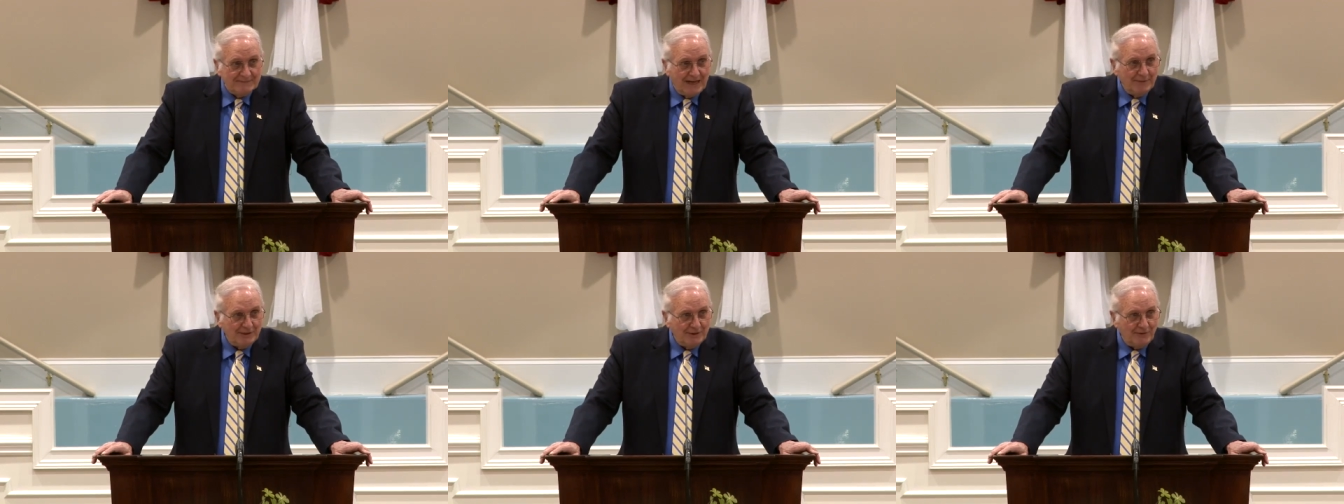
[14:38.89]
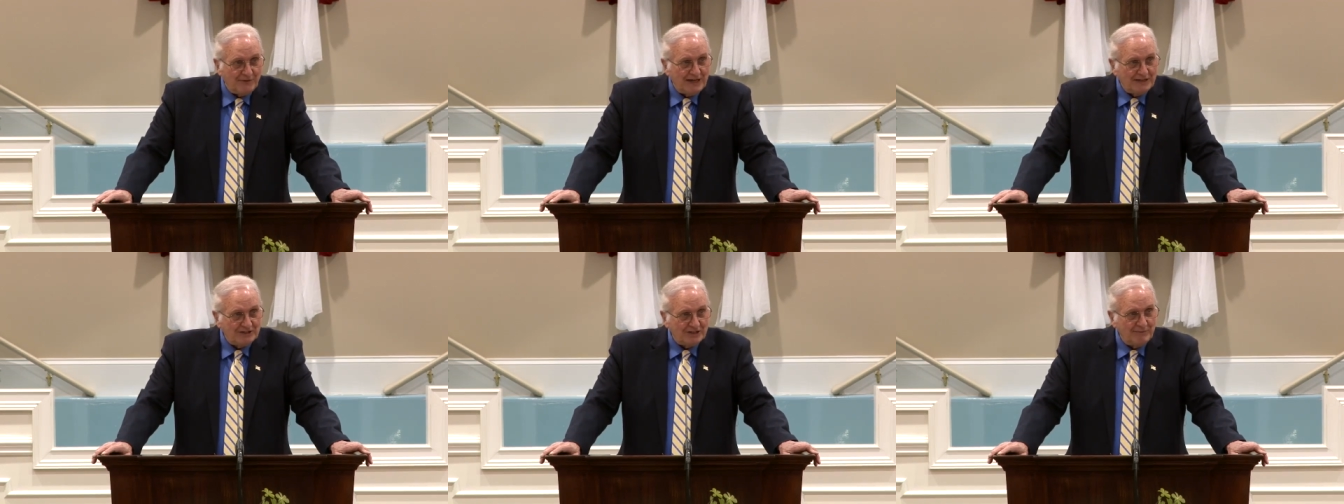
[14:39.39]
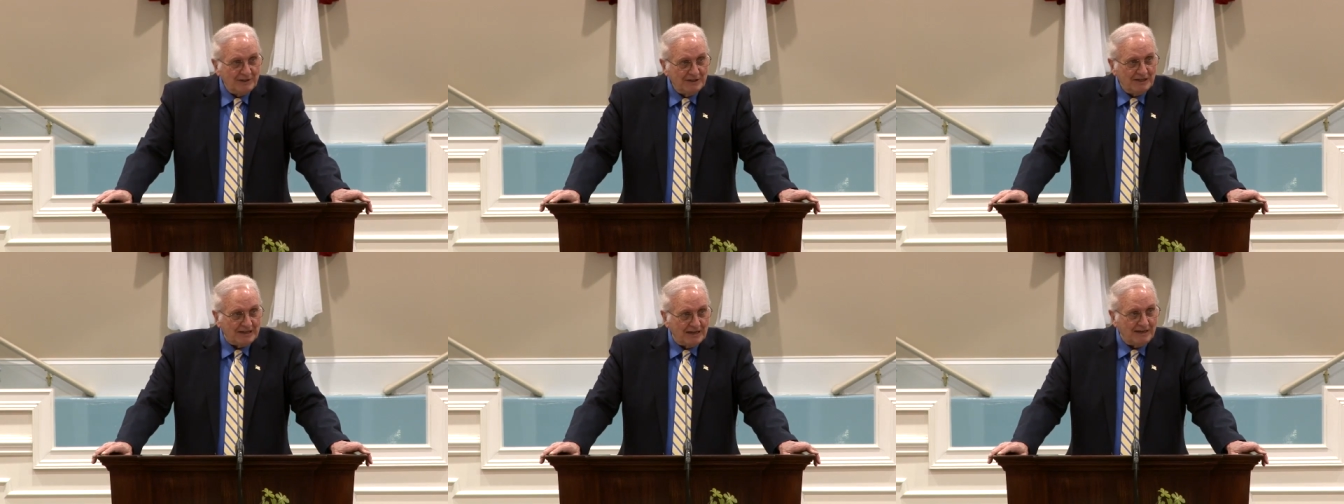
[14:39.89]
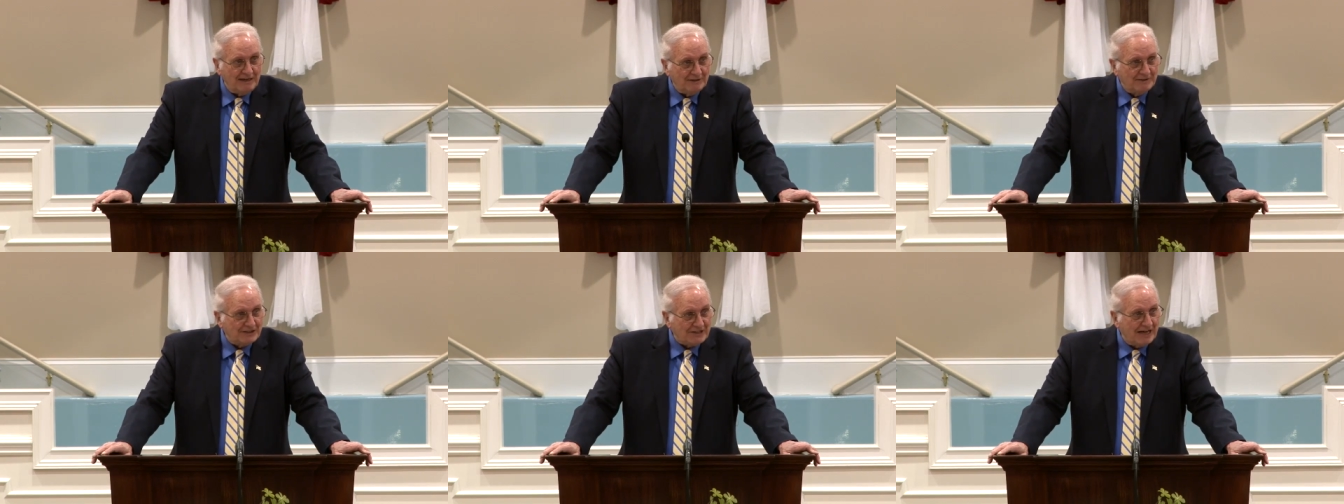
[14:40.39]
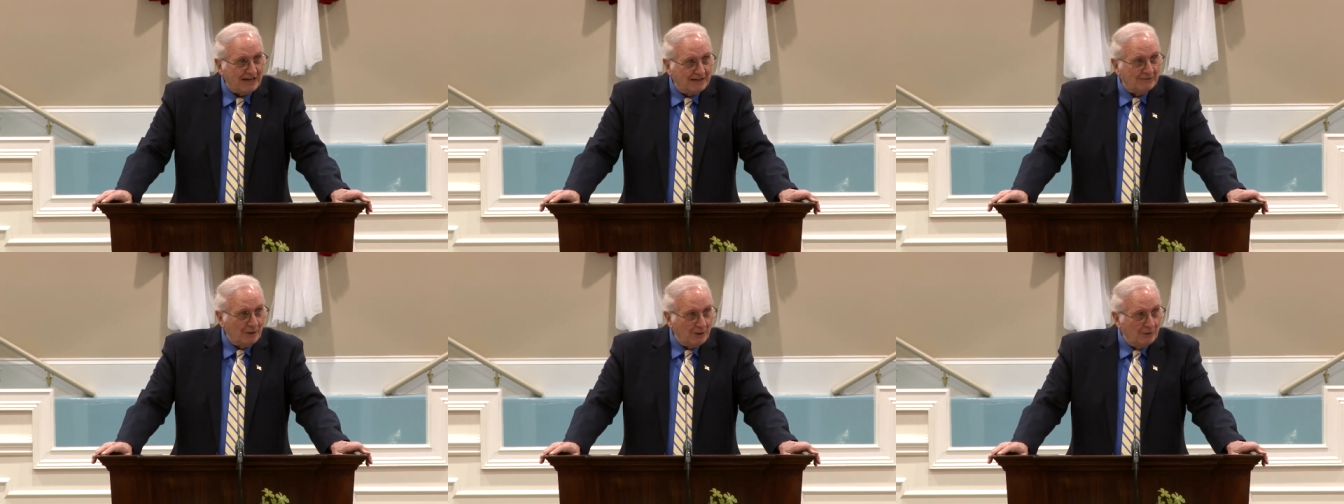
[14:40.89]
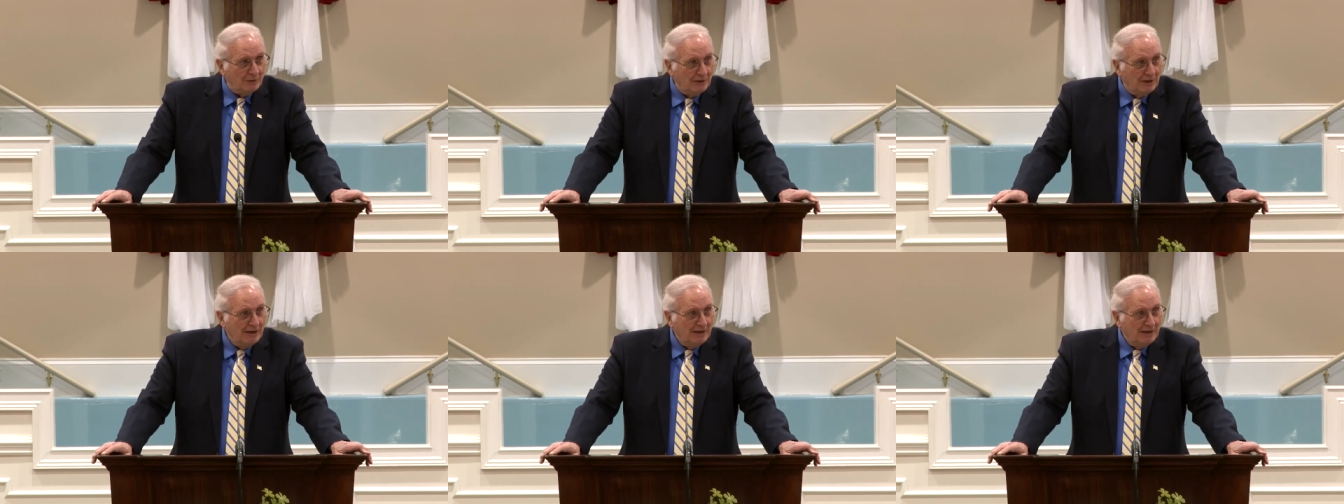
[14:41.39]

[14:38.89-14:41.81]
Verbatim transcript: I mean, you find something decaying on the side of the road.